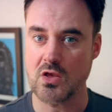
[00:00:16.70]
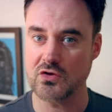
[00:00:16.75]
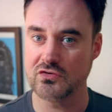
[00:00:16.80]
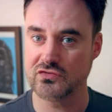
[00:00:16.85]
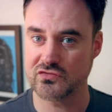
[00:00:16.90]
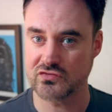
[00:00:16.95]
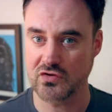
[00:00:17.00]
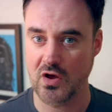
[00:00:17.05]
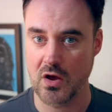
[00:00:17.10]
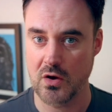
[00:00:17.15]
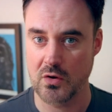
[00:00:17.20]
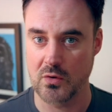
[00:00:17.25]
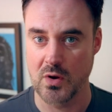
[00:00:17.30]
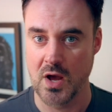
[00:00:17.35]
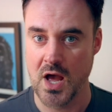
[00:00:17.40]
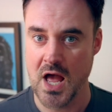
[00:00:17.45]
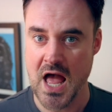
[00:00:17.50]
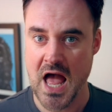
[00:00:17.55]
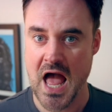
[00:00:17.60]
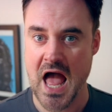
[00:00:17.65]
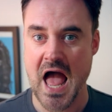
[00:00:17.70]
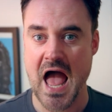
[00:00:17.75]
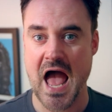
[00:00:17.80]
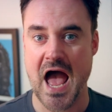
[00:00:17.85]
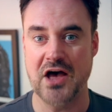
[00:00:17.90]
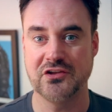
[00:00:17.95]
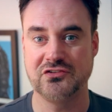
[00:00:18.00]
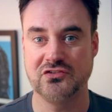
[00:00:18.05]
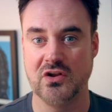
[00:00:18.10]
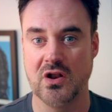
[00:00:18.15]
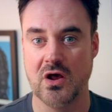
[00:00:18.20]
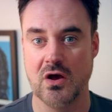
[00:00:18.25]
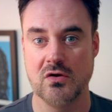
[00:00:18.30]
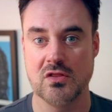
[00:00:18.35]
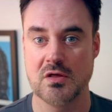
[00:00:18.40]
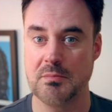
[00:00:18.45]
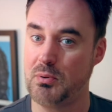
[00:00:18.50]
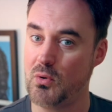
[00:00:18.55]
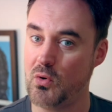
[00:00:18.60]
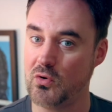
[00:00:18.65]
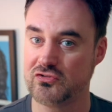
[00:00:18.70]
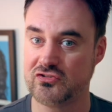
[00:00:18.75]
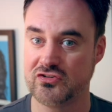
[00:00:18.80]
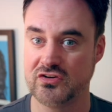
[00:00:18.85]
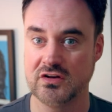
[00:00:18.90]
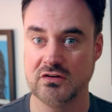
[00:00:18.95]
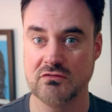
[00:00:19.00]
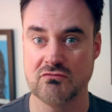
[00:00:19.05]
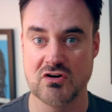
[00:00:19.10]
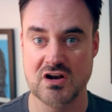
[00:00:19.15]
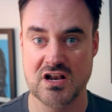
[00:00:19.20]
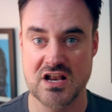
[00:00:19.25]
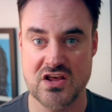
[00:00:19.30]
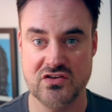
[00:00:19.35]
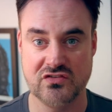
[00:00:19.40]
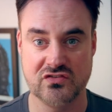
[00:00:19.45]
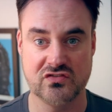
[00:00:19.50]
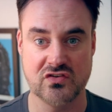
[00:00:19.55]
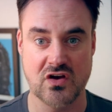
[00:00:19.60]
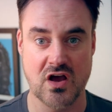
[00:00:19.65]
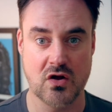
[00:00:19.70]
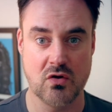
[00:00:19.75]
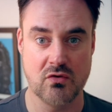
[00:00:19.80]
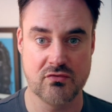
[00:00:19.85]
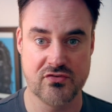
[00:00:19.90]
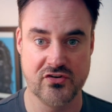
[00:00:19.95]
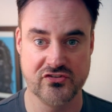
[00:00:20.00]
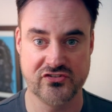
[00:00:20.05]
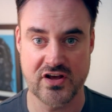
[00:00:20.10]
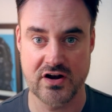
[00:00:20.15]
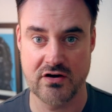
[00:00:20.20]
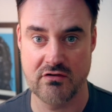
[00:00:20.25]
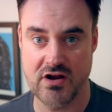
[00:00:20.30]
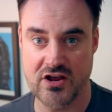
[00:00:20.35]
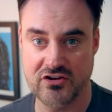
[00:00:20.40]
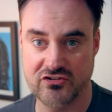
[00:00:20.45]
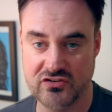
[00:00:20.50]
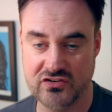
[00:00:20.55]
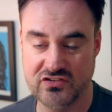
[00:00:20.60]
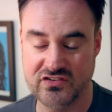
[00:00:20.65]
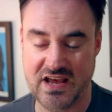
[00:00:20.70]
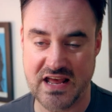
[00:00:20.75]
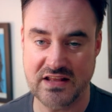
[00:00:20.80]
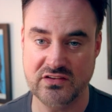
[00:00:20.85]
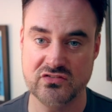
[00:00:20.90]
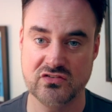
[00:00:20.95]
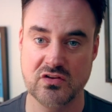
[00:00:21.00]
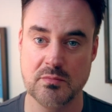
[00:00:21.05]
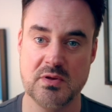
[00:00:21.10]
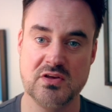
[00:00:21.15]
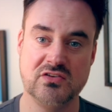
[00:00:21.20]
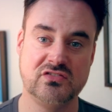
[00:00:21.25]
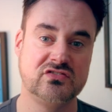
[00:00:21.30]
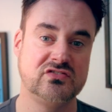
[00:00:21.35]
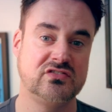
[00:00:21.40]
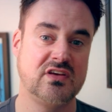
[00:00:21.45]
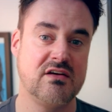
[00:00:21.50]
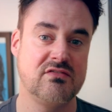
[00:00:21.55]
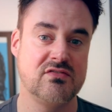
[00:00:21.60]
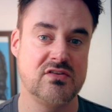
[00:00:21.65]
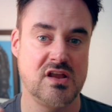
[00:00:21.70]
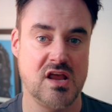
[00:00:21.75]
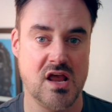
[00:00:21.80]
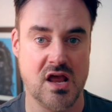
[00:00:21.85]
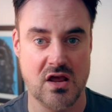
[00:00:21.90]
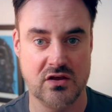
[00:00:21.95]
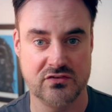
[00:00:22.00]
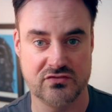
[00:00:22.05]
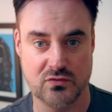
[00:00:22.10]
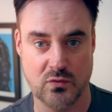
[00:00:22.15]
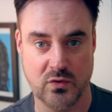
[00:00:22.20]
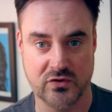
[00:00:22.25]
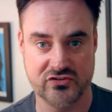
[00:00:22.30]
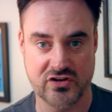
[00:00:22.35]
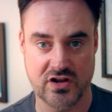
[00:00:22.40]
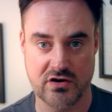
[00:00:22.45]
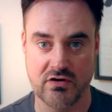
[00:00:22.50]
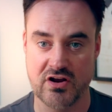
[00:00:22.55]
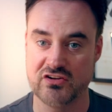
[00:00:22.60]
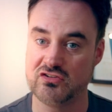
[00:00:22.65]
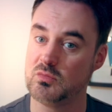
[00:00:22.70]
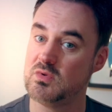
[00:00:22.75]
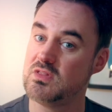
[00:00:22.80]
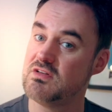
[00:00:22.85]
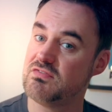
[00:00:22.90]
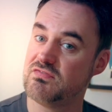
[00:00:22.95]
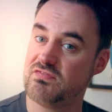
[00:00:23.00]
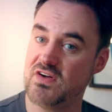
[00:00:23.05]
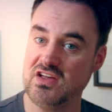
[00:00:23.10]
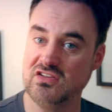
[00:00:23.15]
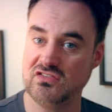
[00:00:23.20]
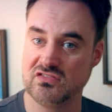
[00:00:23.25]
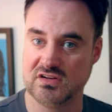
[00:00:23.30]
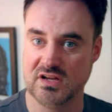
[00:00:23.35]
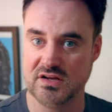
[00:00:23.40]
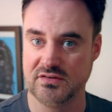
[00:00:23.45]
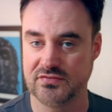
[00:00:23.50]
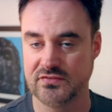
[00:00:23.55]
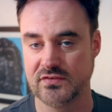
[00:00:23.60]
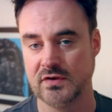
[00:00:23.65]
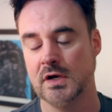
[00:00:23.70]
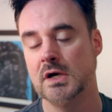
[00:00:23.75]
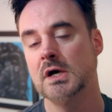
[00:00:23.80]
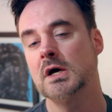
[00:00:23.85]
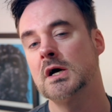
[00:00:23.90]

So, as you know, the Porsche release cycle for a generation tends to be 7 years for one generation with a facelift